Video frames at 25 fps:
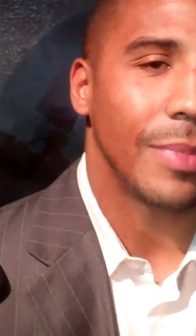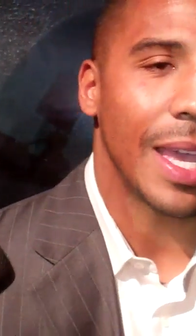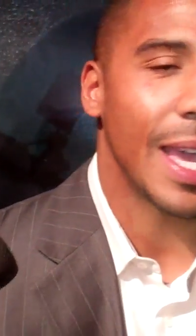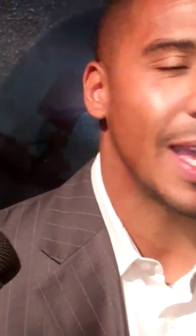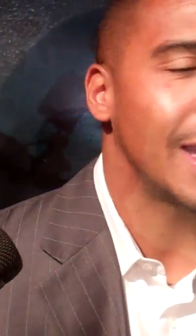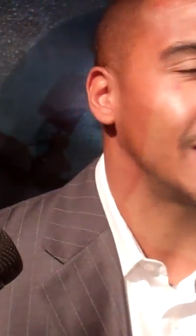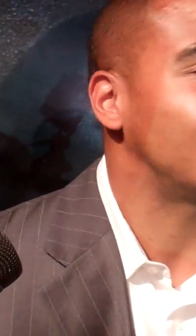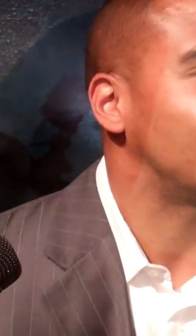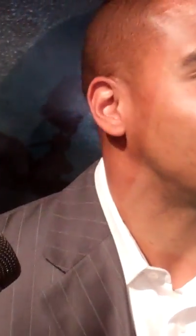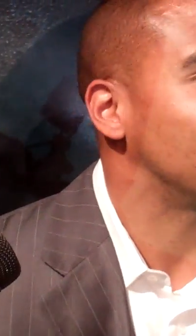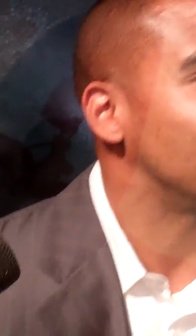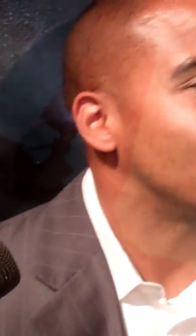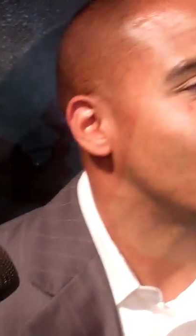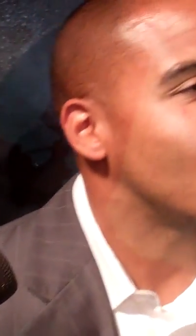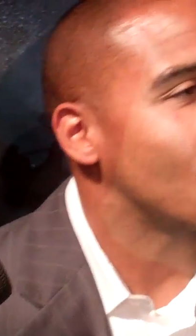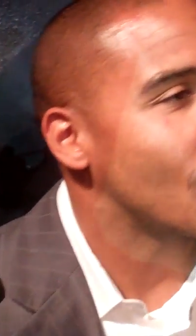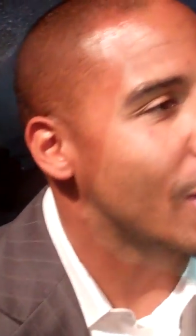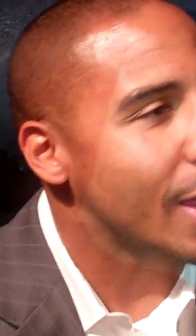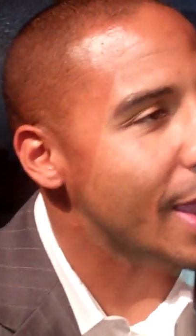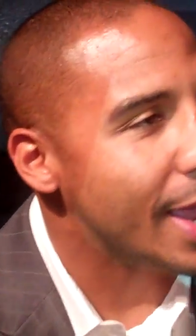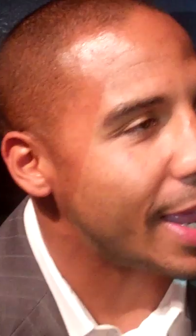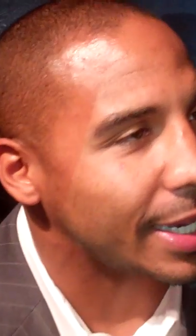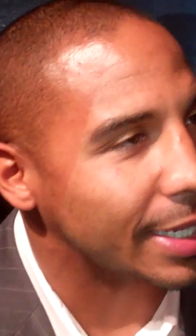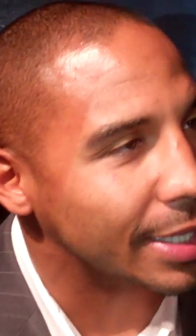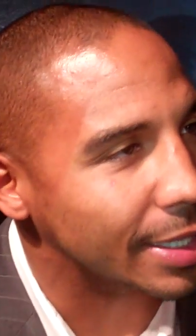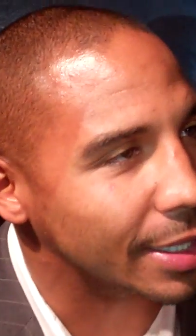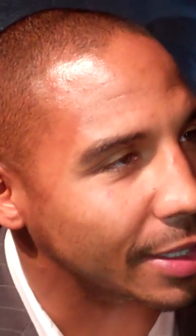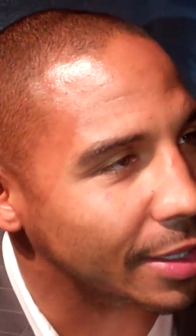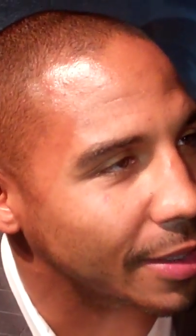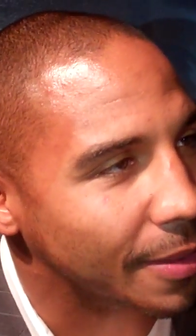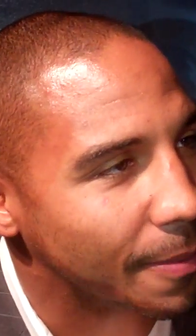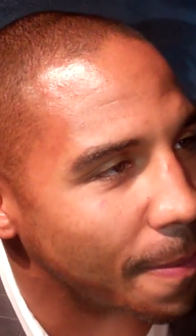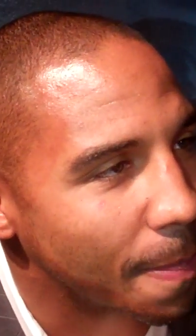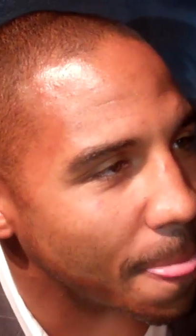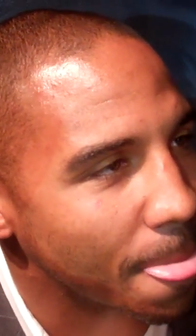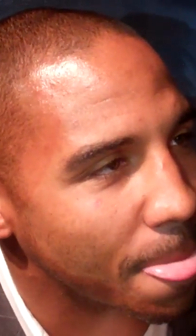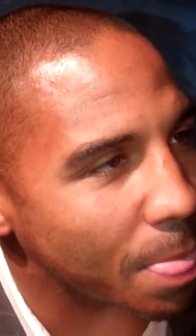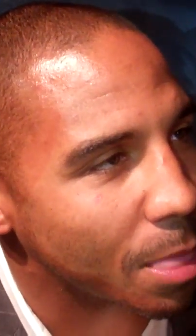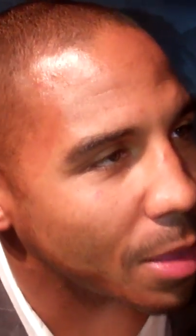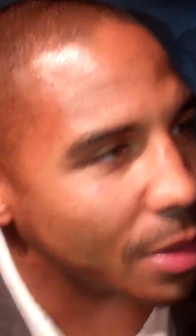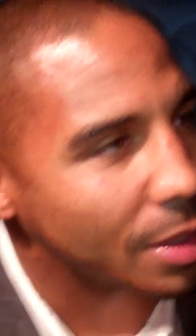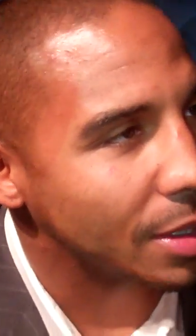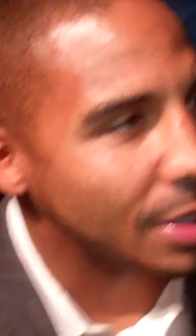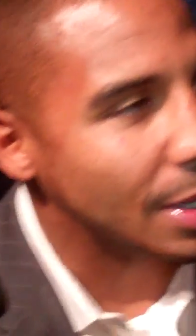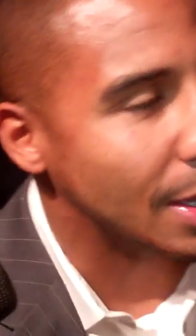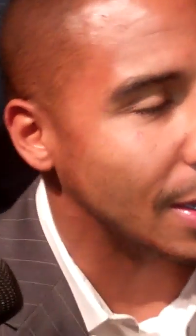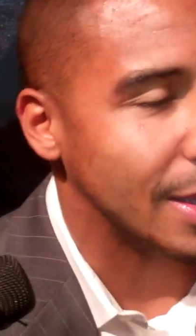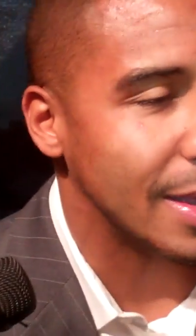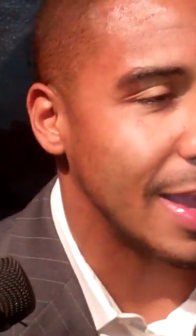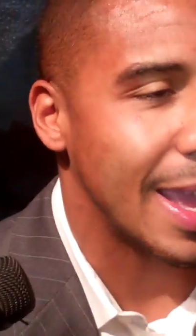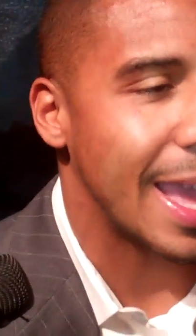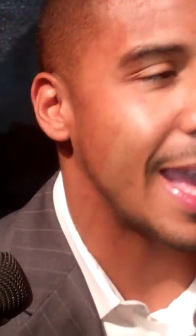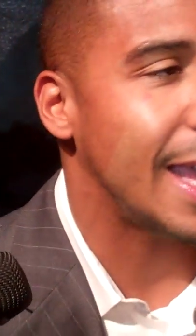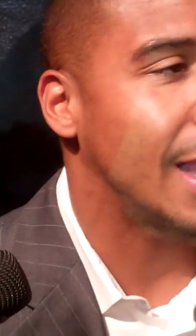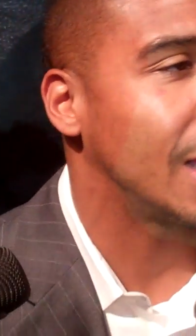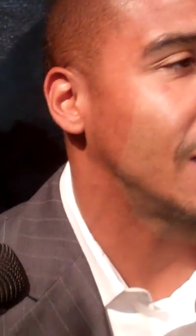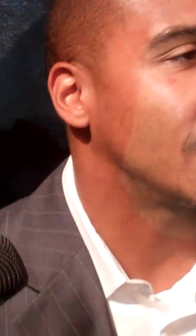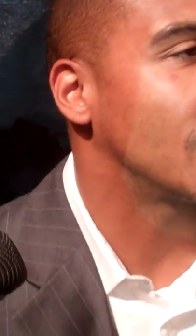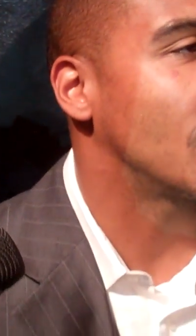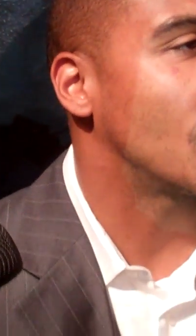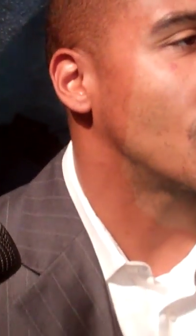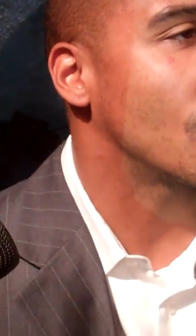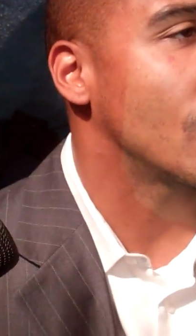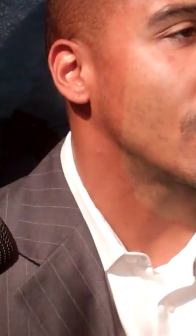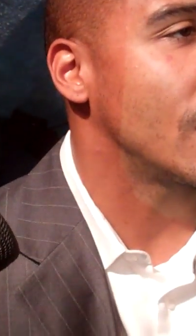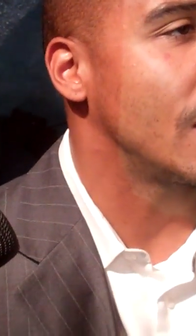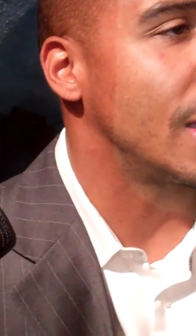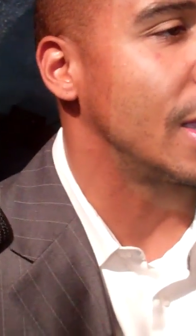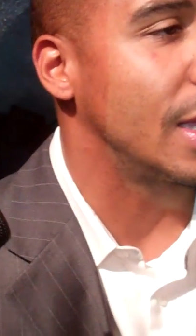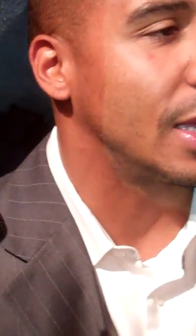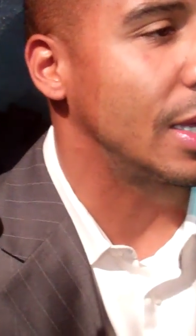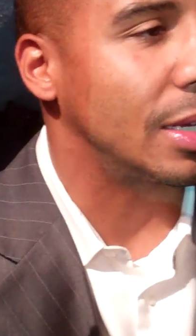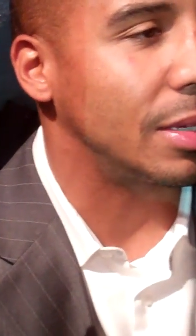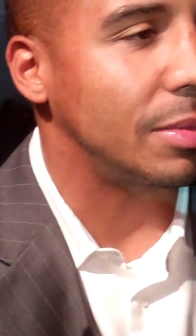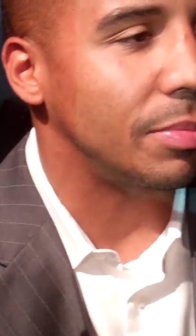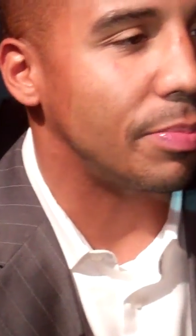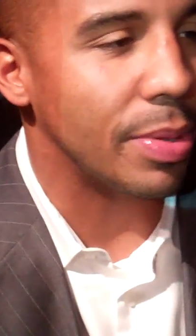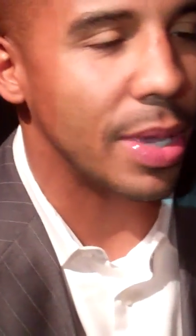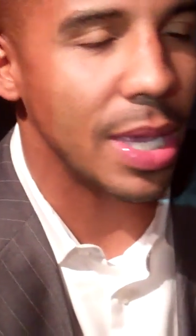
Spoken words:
Edison Miranda, Alan Green,